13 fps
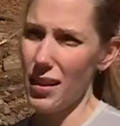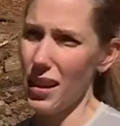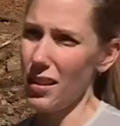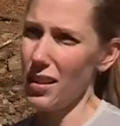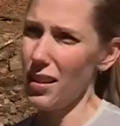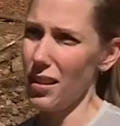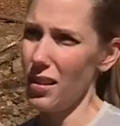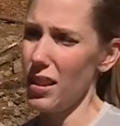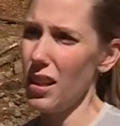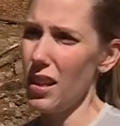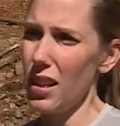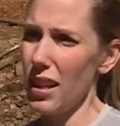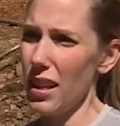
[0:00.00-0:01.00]
I think that
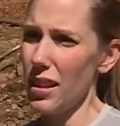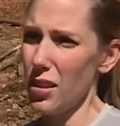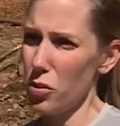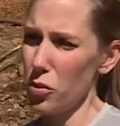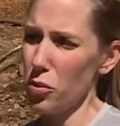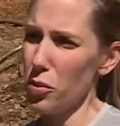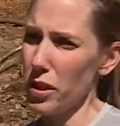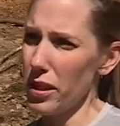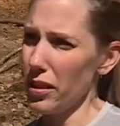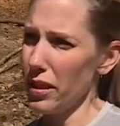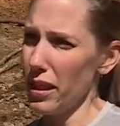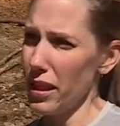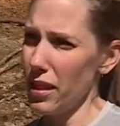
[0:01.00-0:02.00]
it is
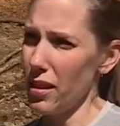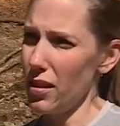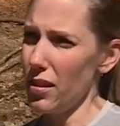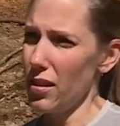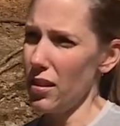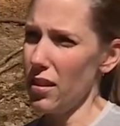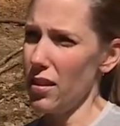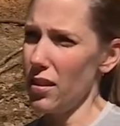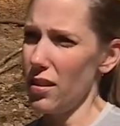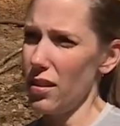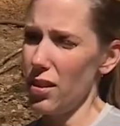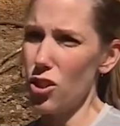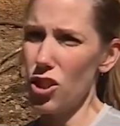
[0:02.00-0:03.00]
really
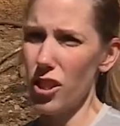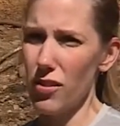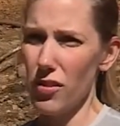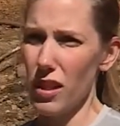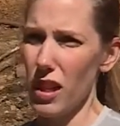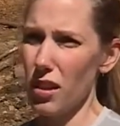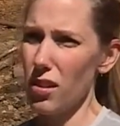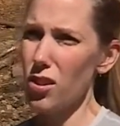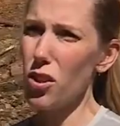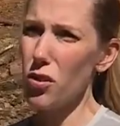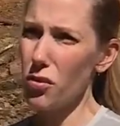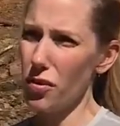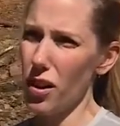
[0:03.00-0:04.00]
shifting
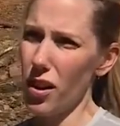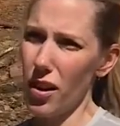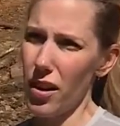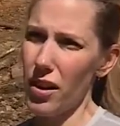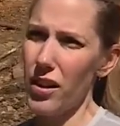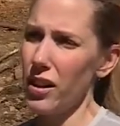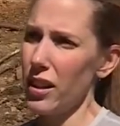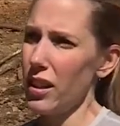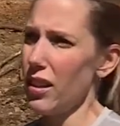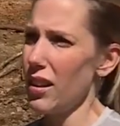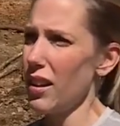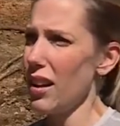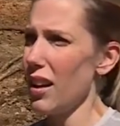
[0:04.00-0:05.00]
too far
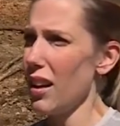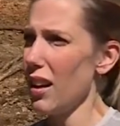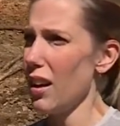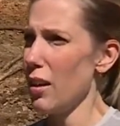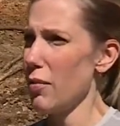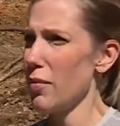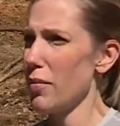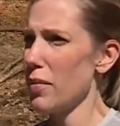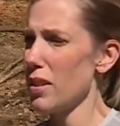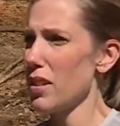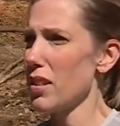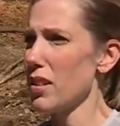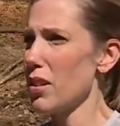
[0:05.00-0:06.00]

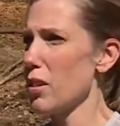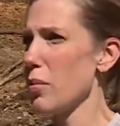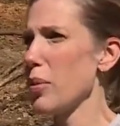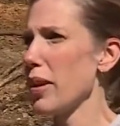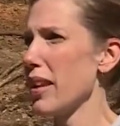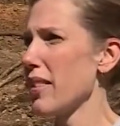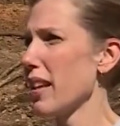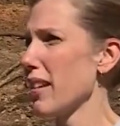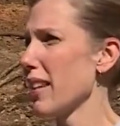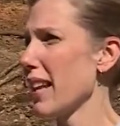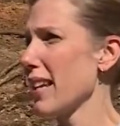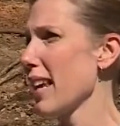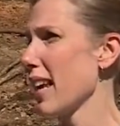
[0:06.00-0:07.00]
to the point that they